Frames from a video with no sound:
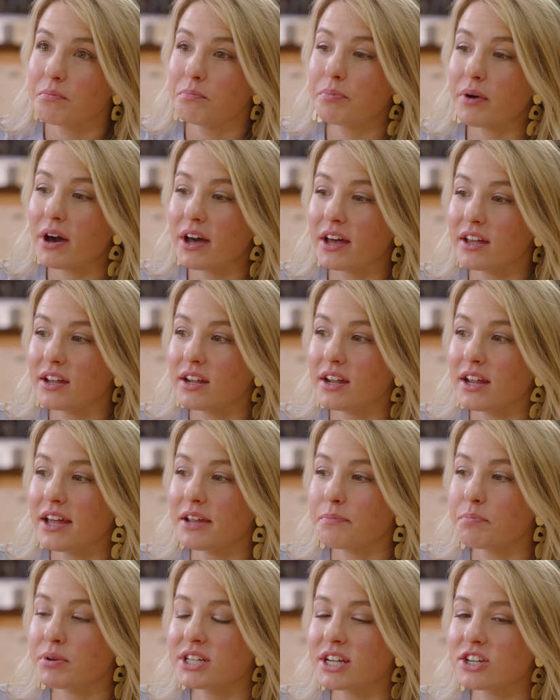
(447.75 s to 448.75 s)
but
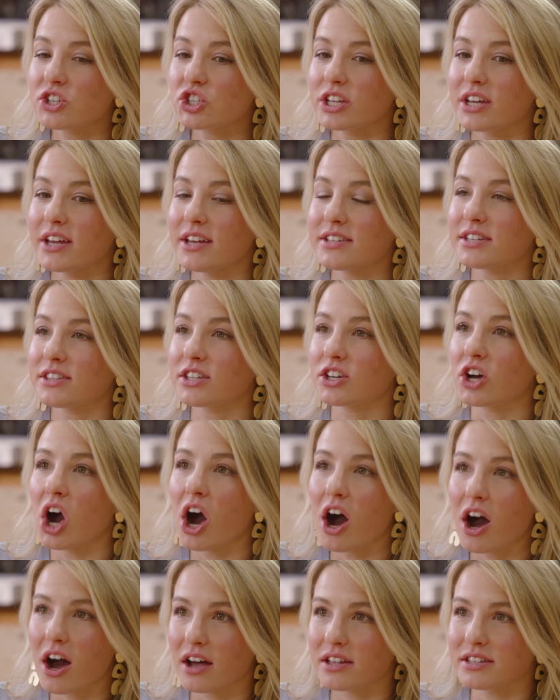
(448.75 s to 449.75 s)
it potentially is at the
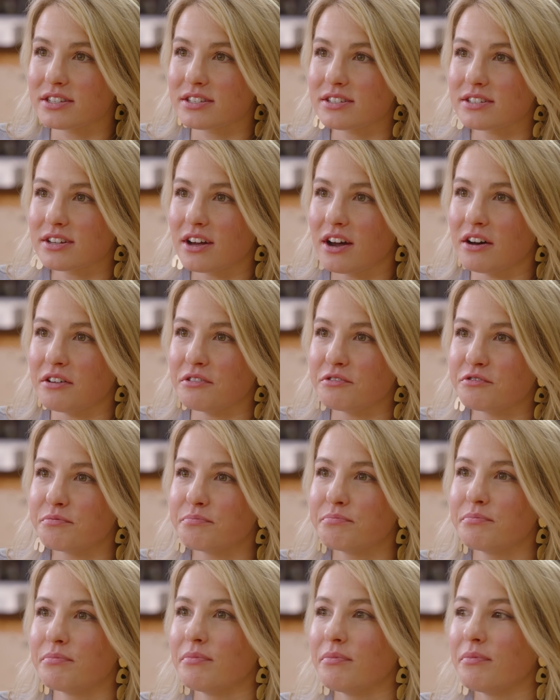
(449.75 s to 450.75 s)
cost of
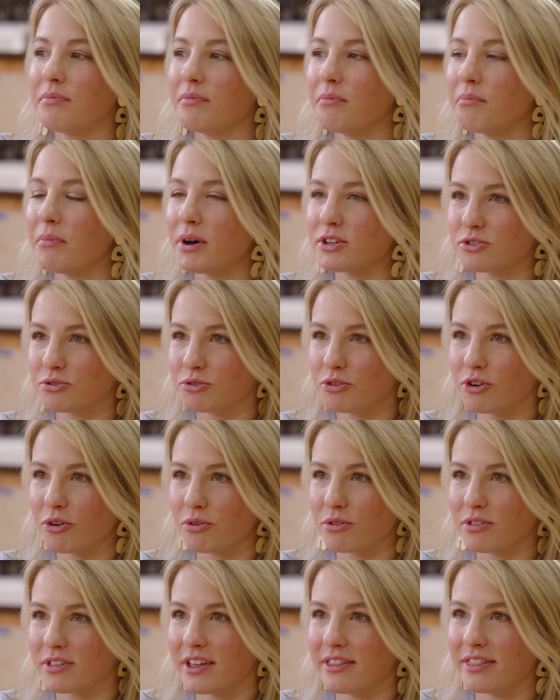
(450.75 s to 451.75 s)
muscle
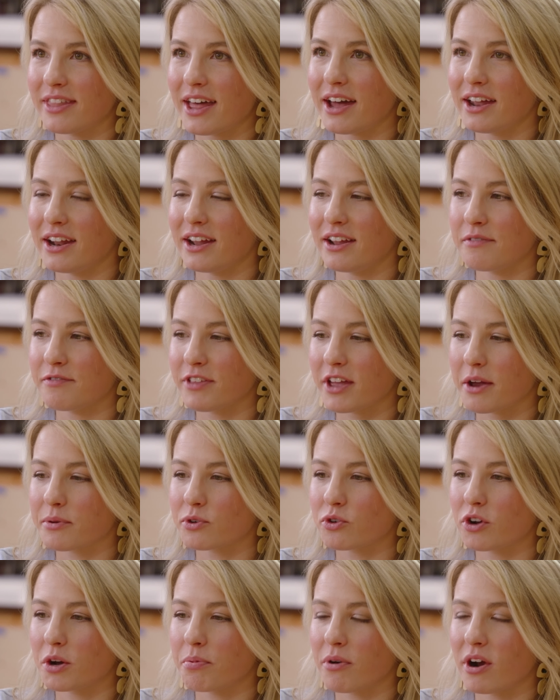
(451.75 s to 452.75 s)
growth, and that
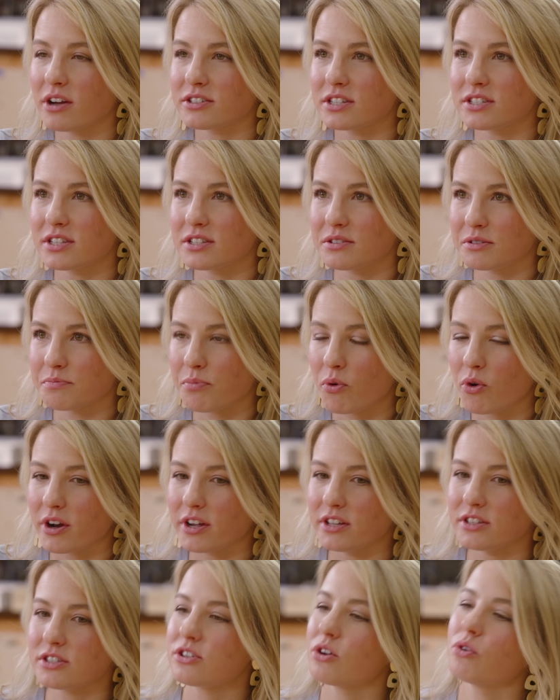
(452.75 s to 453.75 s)
inflammatory process is
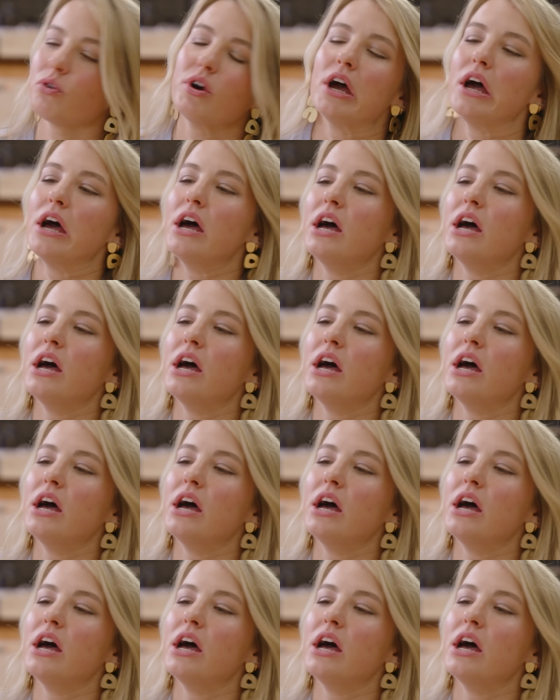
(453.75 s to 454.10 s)
important. So,